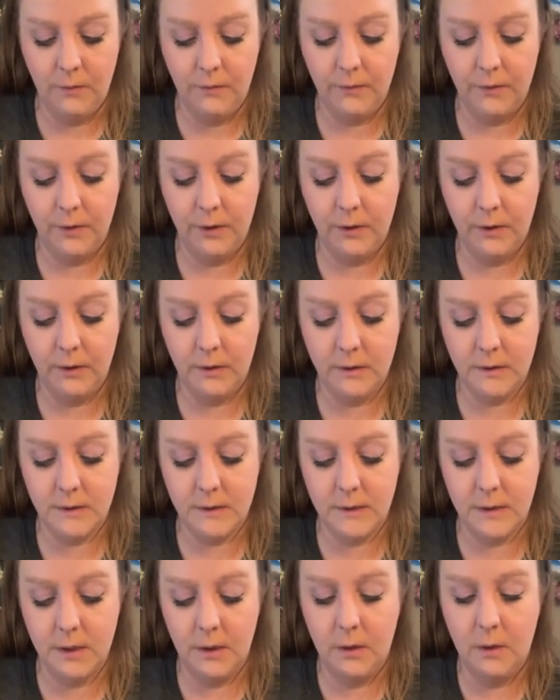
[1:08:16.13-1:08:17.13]

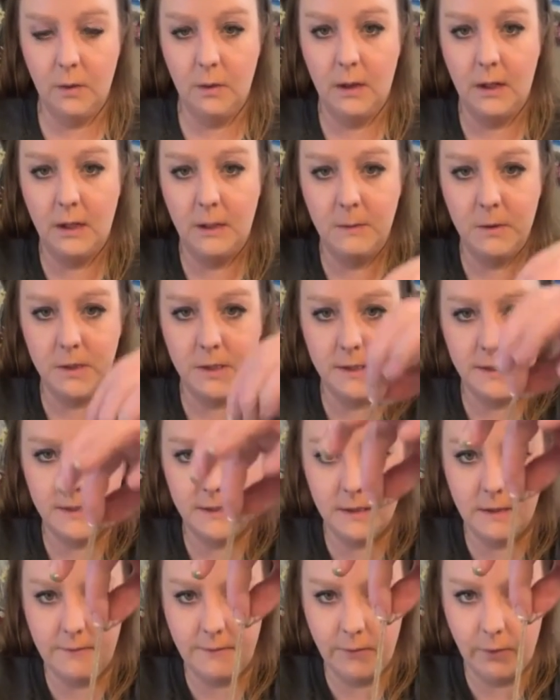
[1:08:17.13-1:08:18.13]
over. So I'm
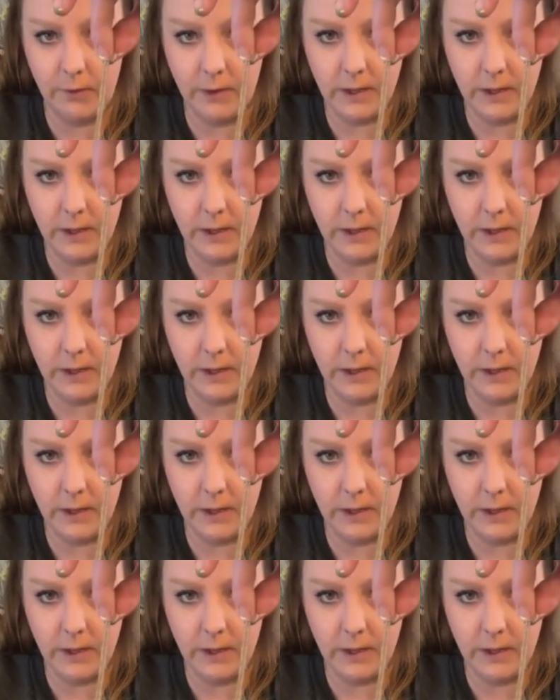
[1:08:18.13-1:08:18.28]
just